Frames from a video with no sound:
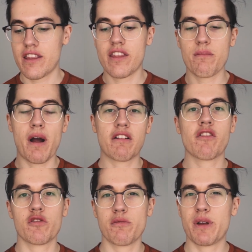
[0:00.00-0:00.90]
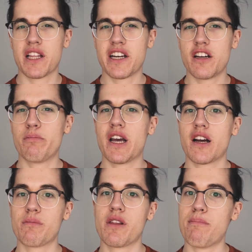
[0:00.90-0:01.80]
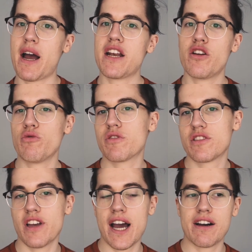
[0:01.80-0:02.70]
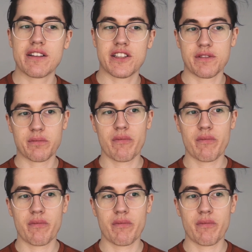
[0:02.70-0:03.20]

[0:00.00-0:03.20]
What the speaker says: the microphone's ability to pick up the minute sounds,